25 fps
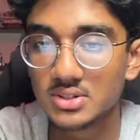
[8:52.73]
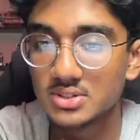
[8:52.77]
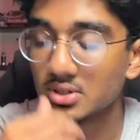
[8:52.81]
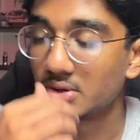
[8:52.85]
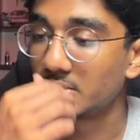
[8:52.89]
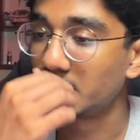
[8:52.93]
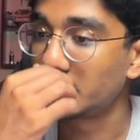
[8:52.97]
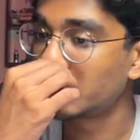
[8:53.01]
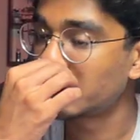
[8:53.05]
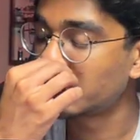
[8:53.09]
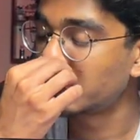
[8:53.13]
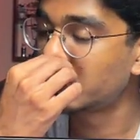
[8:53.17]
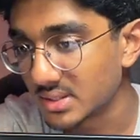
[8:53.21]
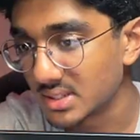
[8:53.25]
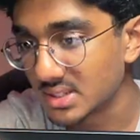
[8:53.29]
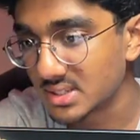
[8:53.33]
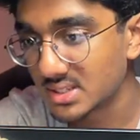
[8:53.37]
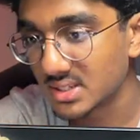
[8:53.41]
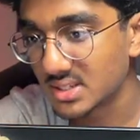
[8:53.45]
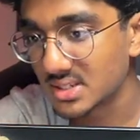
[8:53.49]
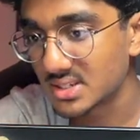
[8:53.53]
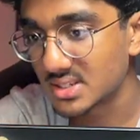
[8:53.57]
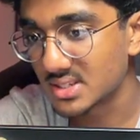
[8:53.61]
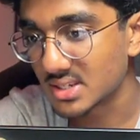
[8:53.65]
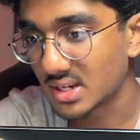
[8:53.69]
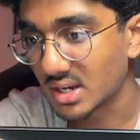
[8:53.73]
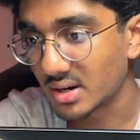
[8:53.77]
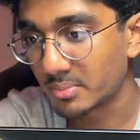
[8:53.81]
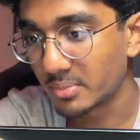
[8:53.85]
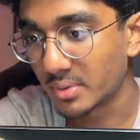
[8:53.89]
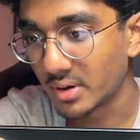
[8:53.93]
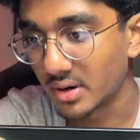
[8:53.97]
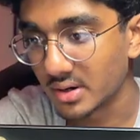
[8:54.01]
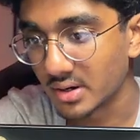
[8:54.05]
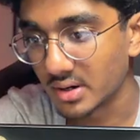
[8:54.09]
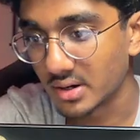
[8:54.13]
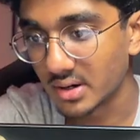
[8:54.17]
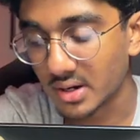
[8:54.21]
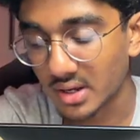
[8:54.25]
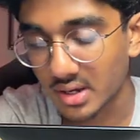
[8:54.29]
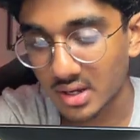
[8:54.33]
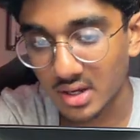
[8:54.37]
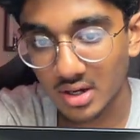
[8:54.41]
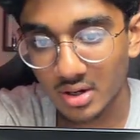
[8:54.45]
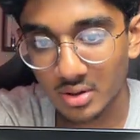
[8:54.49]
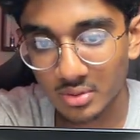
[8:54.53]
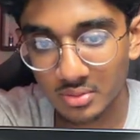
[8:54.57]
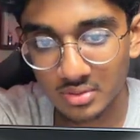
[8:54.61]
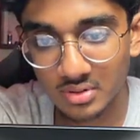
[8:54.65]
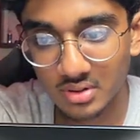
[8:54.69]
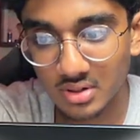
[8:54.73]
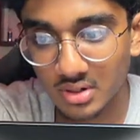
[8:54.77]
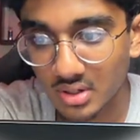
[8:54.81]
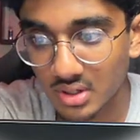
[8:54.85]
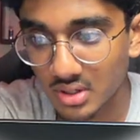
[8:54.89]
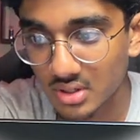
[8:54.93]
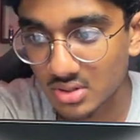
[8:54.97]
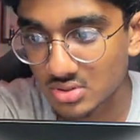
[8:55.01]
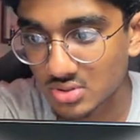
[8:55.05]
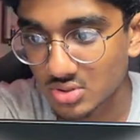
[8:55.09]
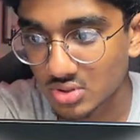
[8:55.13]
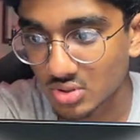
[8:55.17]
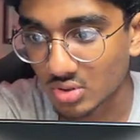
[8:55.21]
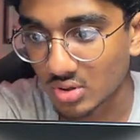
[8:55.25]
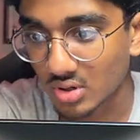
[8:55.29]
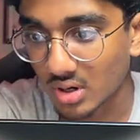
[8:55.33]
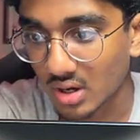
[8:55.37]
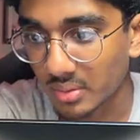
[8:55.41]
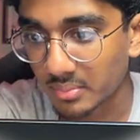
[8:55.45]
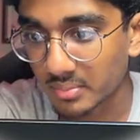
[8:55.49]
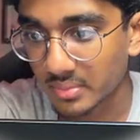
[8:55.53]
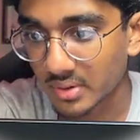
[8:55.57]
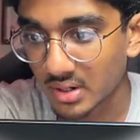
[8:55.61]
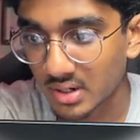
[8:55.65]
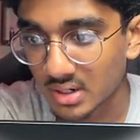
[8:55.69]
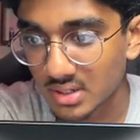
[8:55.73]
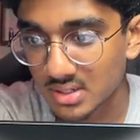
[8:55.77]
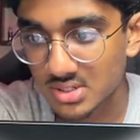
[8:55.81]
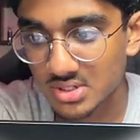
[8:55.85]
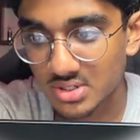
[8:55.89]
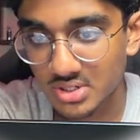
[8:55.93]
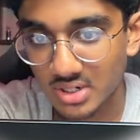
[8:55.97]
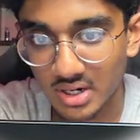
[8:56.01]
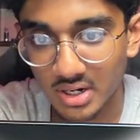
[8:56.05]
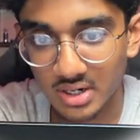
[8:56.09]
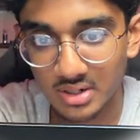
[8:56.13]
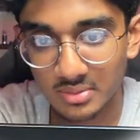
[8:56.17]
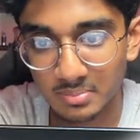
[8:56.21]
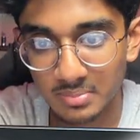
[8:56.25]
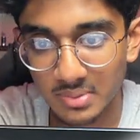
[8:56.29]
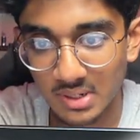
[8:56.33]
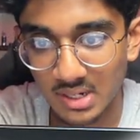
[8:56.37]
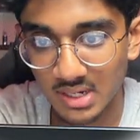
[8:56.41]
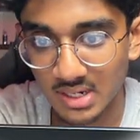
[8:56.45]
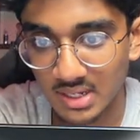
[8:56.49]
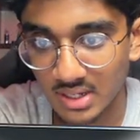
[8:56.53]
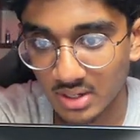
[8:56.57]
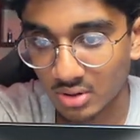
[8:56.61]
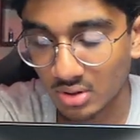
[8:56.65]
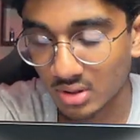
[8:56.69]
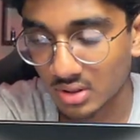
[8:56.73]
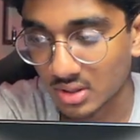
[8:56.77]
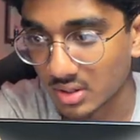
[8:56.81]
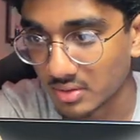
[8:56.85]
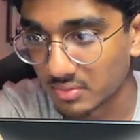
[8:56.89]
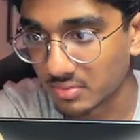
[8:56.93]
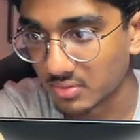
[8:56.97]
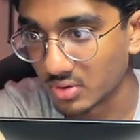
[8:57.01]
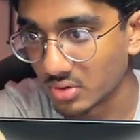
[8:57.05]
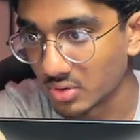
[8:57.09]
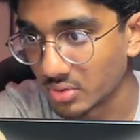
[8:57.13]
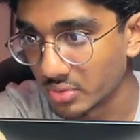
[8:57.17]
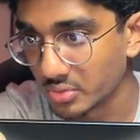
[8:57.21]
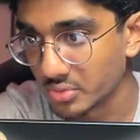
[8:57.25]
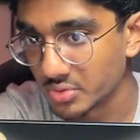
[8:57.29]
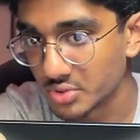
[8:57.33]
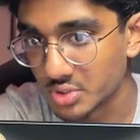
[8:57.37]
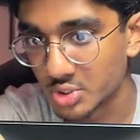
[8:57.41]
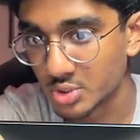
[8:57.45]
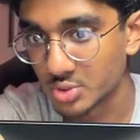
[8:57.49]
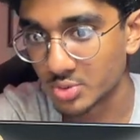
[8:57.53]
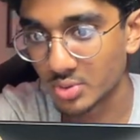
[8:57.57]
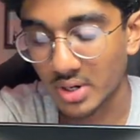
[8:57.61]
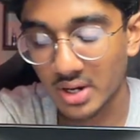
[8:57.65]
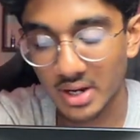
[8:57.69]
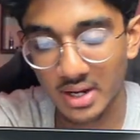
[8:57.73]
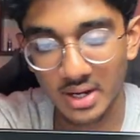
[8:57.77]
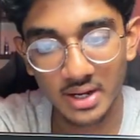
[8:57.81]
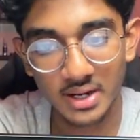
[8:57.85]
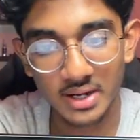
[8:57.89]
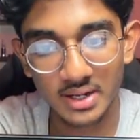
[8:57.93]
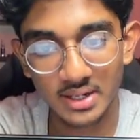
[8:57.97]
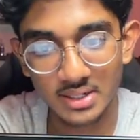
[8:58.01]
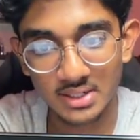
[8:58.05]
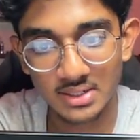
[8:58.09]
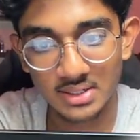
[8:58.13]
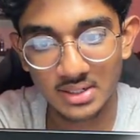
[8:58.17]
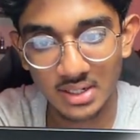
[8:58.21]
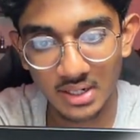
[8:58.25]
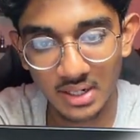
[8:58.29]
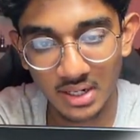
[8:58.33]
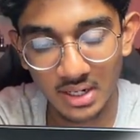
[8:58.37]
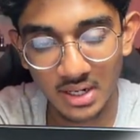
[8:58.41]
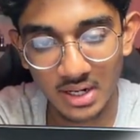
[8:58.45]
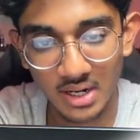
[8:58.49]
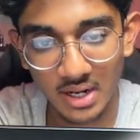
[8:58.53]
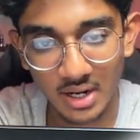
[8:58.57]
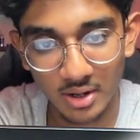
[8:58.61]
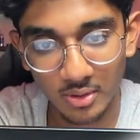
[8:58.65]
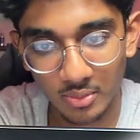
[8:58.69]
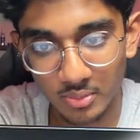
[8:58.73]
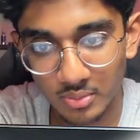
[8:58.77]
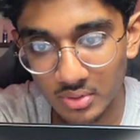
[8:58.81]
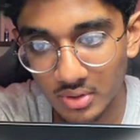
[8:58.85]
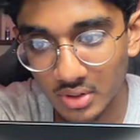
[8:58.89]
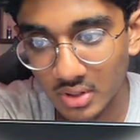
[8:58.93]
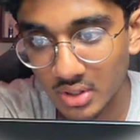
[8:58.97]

So this is a burner account. So I'm gonna start building all the flows right now.